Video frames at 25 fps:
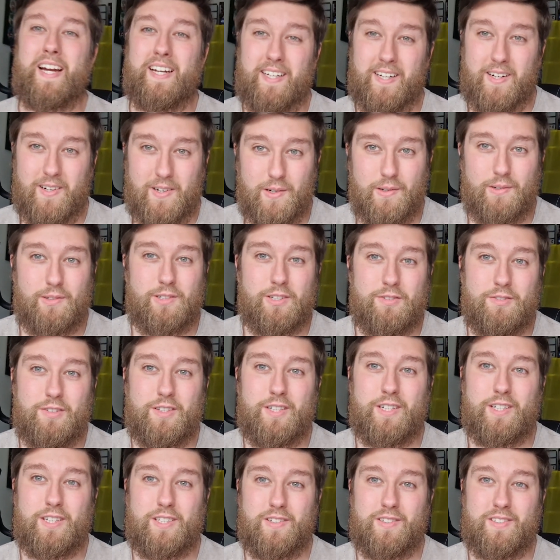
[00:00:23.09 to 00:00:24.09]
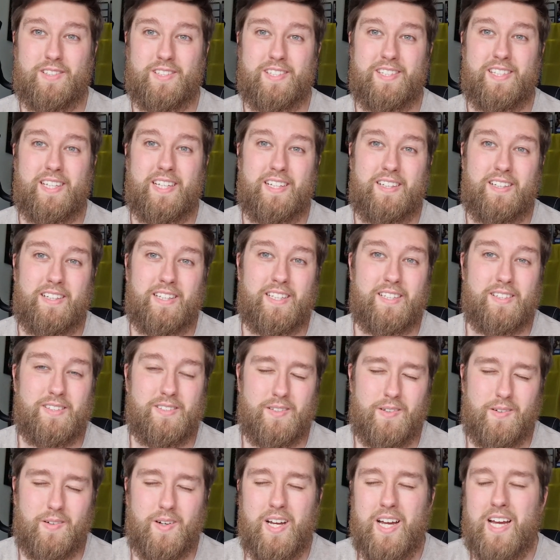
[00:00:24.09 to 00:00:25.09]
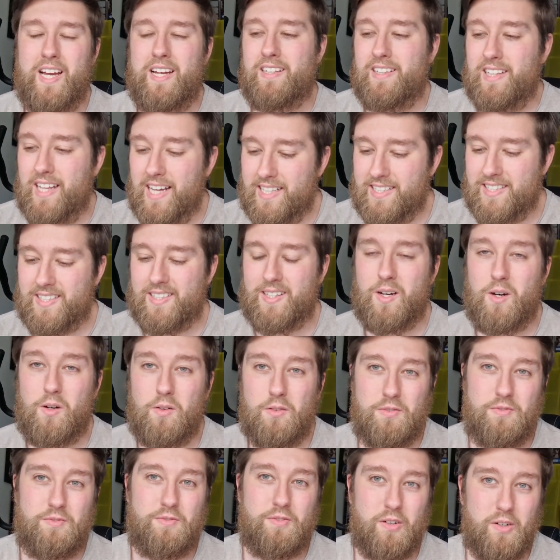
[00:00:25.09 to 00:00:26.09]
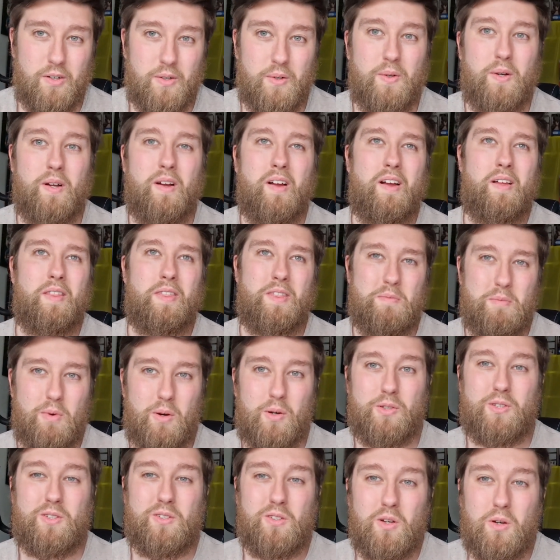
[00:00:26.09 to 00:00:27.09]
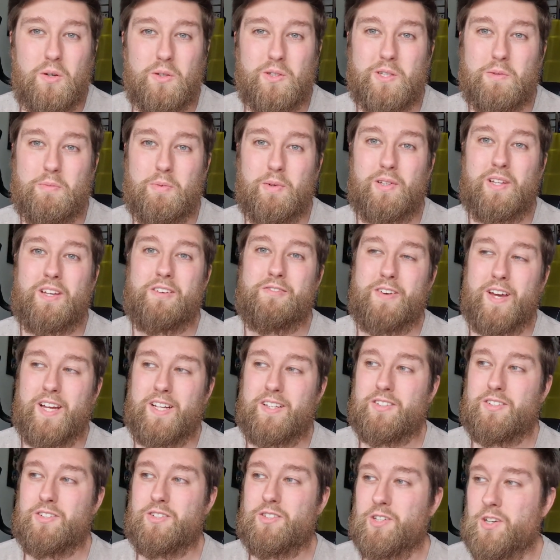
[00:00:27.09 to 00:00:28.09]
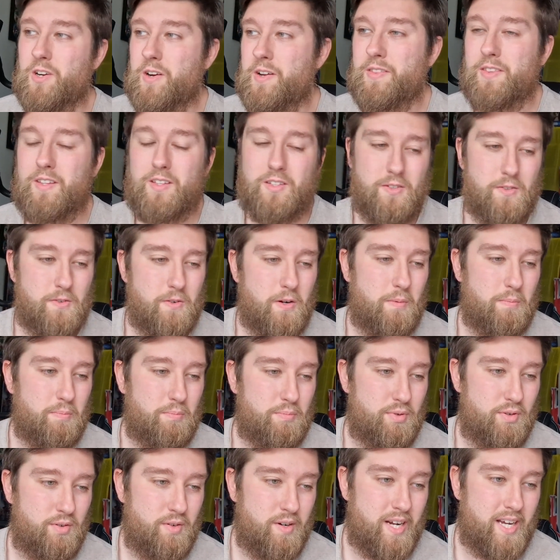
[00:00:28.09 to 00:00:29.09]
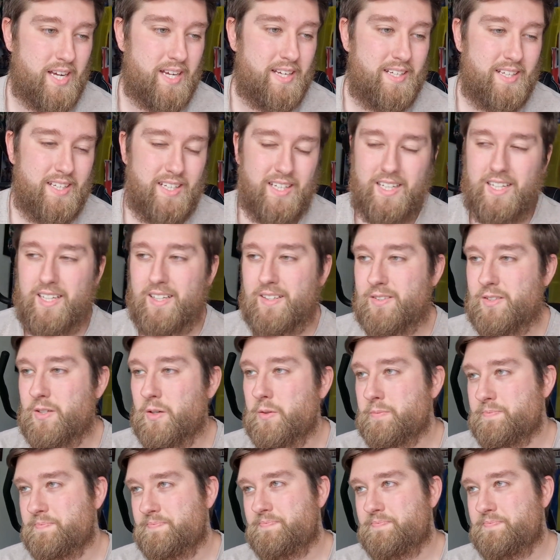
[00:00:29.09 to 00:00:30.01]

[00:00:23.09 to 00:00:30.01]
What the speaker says: and controversial to say the least. So let's go through the most notable events during this Grand Prix. So